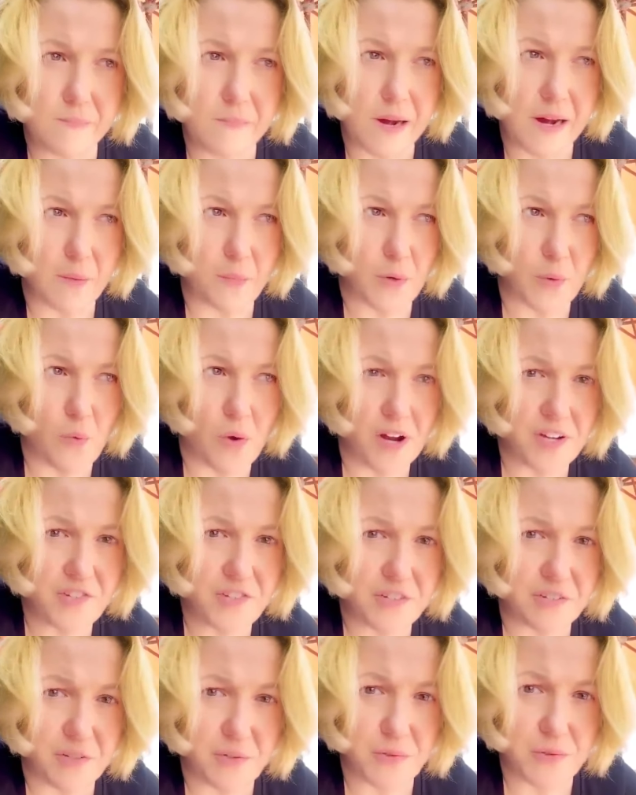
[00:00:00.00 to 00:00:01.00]
And we
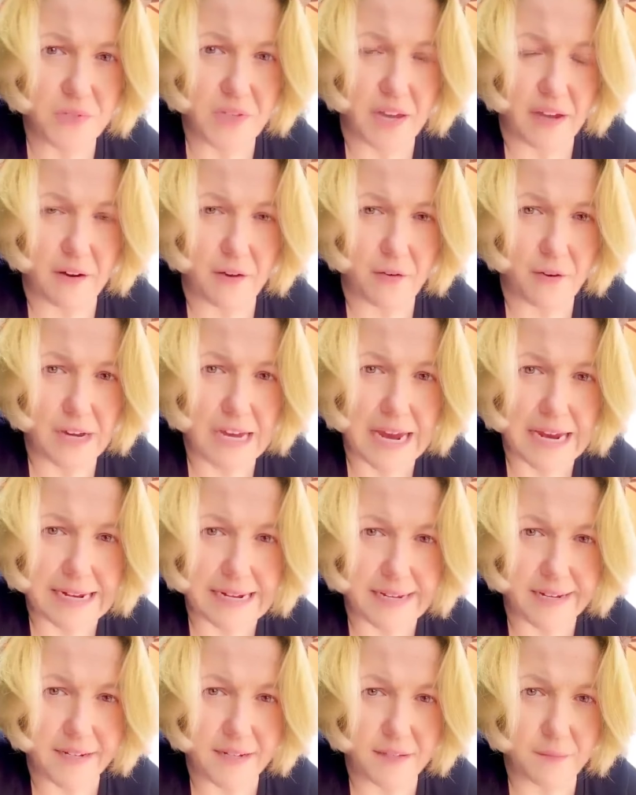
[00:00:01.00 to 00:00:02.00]
watched news get
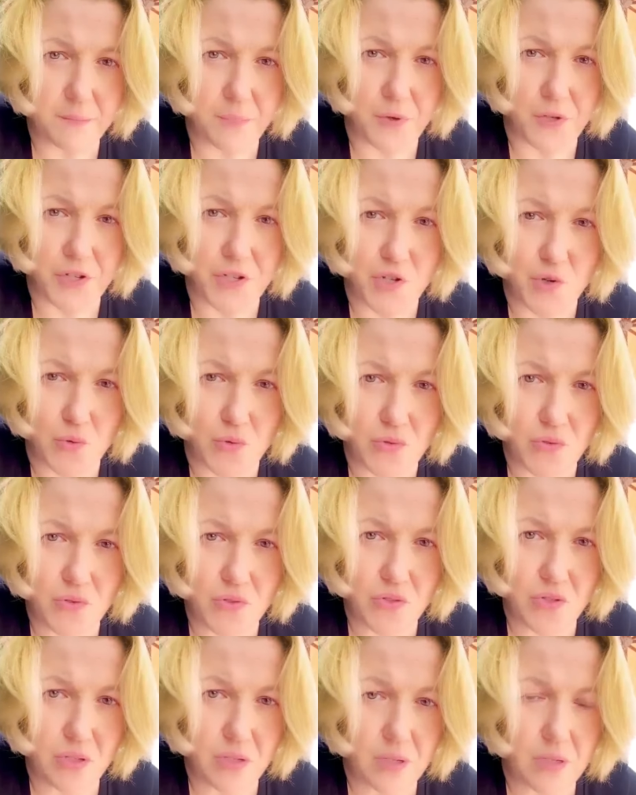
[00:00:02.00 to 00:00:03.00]
created,
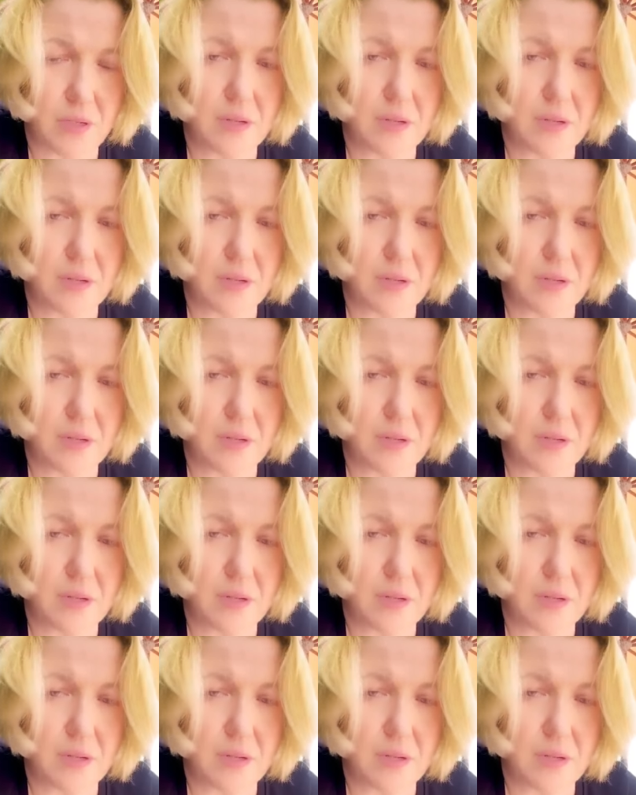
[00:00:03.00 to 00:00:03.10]
produced,